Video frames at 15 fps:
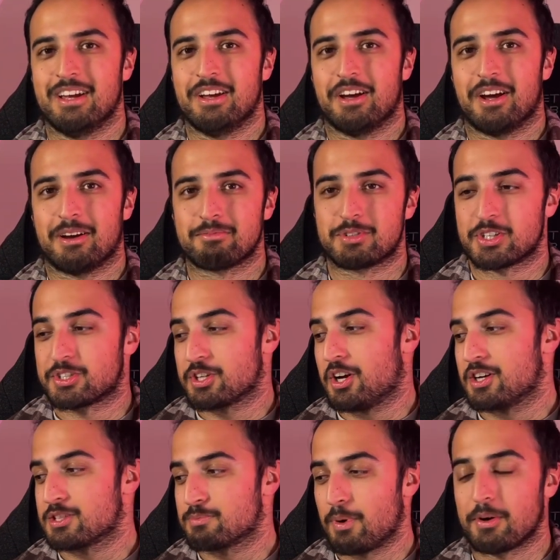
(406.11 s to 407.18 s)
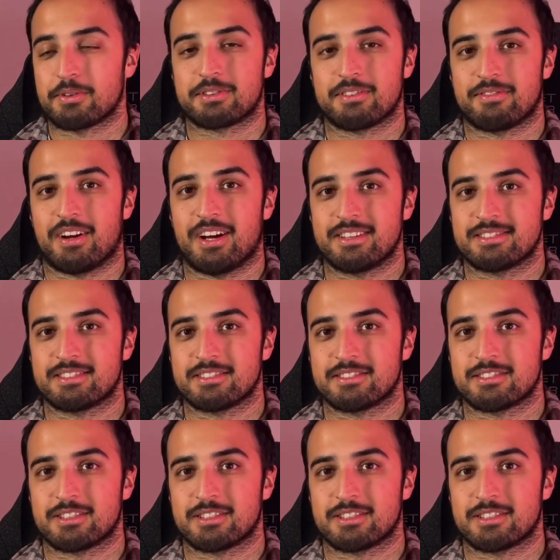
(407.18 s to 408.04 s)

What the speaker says: to charge both devices.